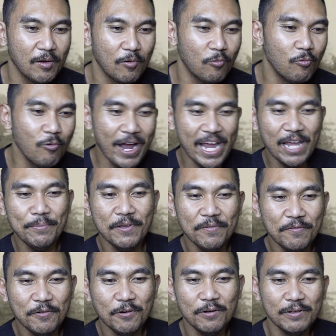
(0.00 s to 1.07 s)
way
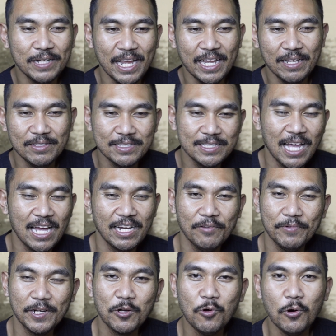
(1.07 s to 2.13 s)
before they
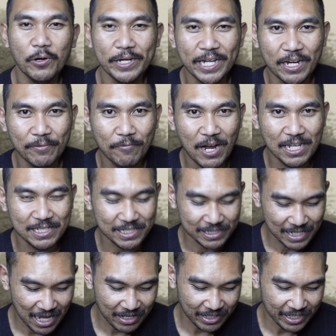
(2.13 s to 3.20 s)
started recording and writing
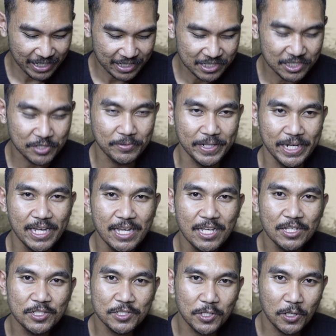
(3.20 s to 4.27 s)
down the history.
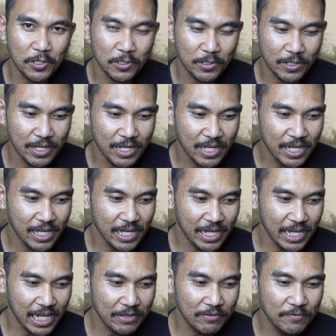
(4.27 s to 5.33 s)
So
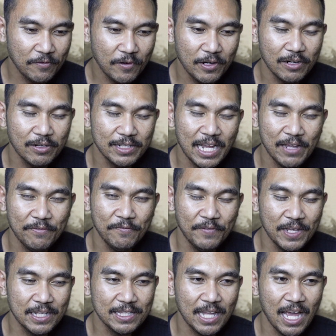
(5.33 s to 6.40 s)
even though they
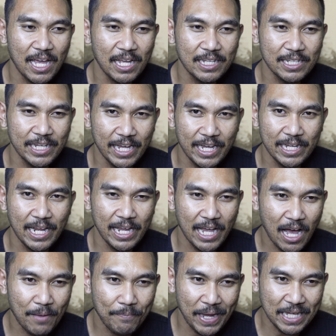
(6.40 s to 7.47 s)
think that, yeah, they
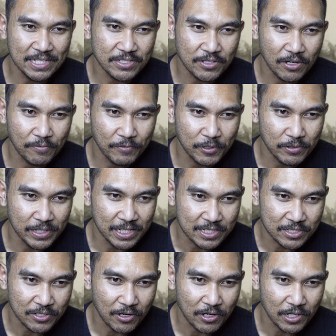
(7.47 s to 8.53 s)
are based on real
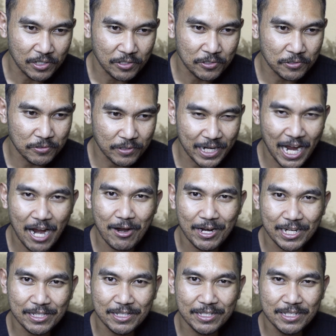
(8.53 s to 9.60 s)
historical
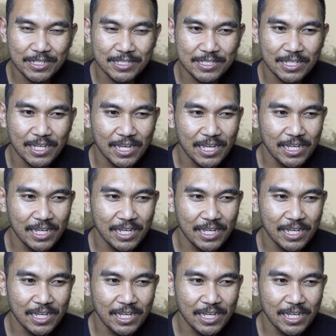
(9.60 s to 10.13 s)
characters,